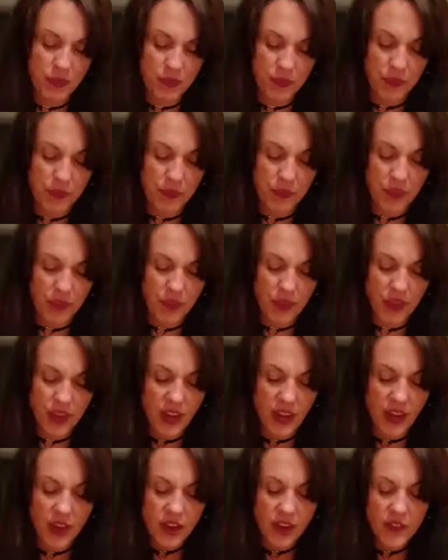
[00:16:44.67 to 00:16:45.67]

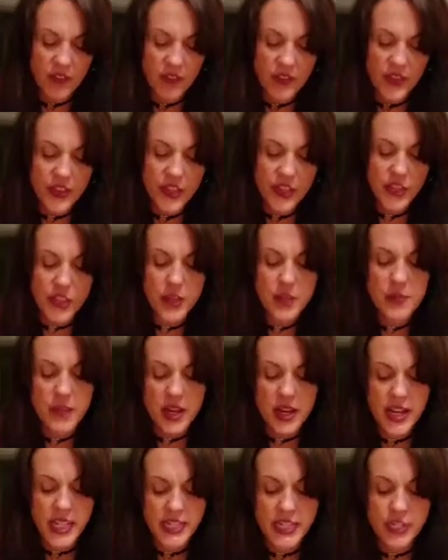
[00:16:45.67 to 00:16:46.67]
for the
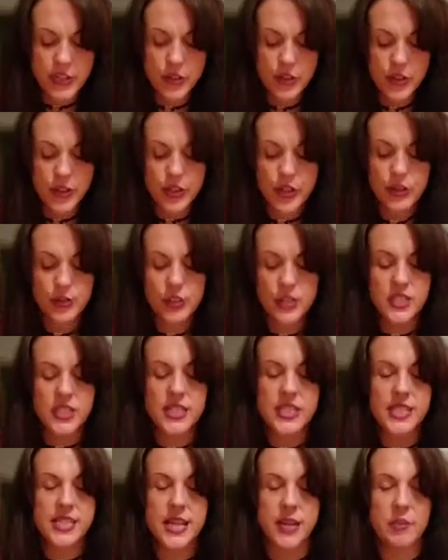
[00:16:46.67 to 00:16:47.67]
Geminis who choose to
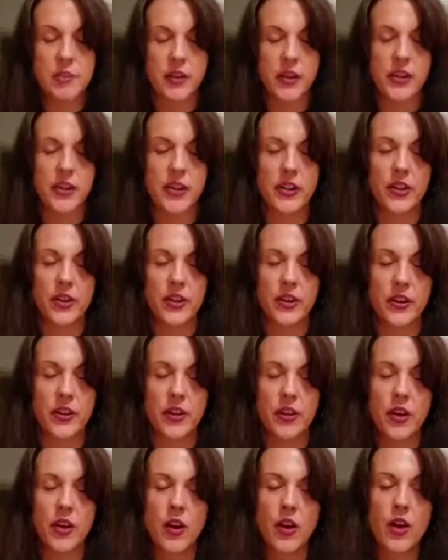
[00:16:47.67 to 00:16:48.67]
stay partnered,
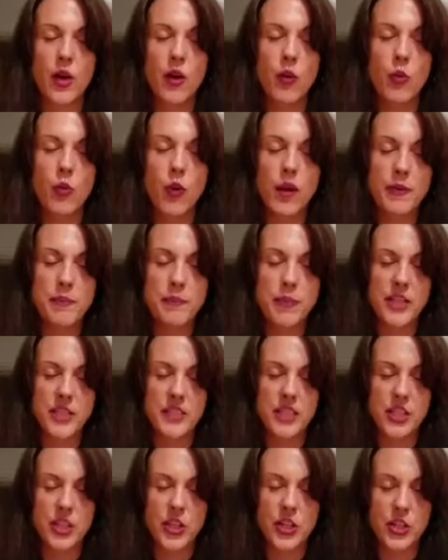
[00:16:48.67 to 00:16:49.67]
what
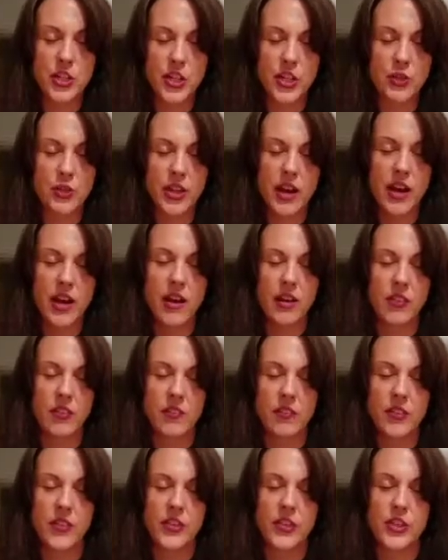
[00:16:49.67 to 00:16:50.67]
message do you have
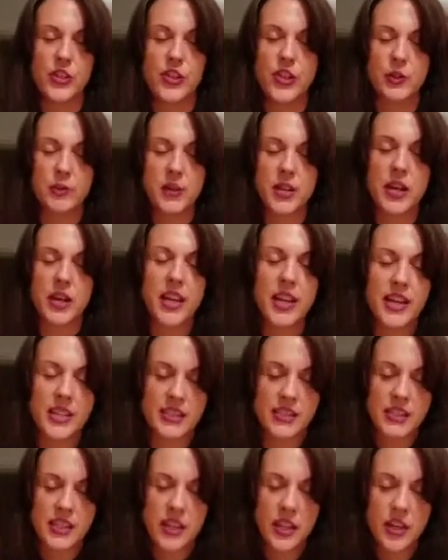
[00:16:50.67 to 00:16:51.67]
for the Geminis
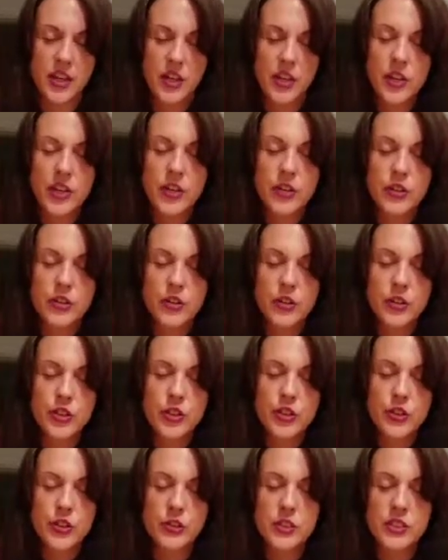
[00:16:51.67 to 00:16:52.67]
who
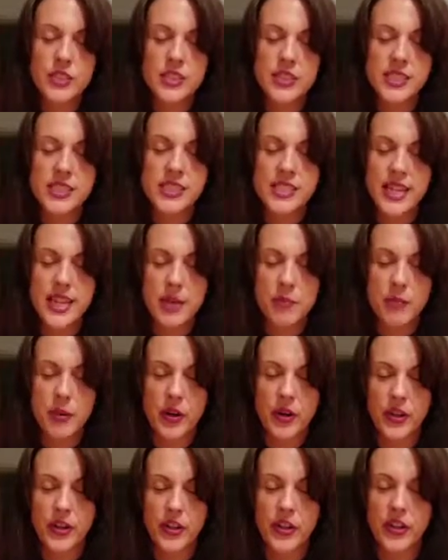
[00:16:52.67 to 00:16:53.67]
choose to stay
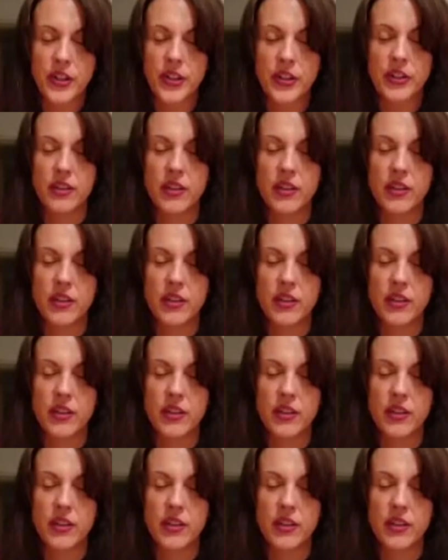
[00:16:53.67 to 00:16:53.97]
partnered?